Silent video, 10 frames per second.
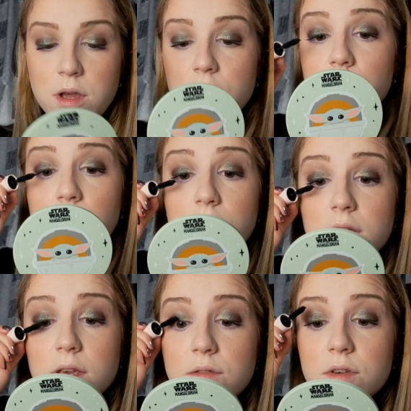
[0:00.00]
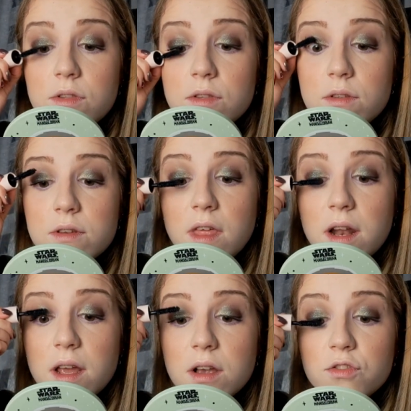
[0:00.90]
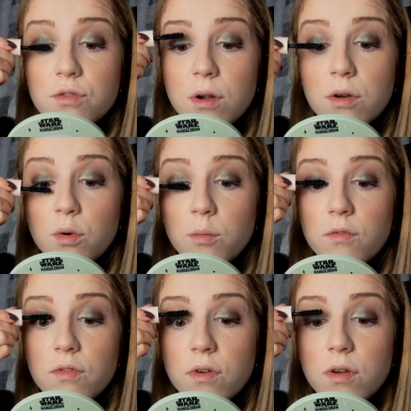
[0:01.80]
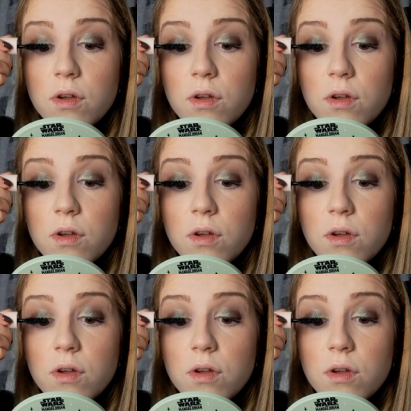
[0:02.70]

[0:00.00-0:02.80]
Just going to give it just that extra oomph.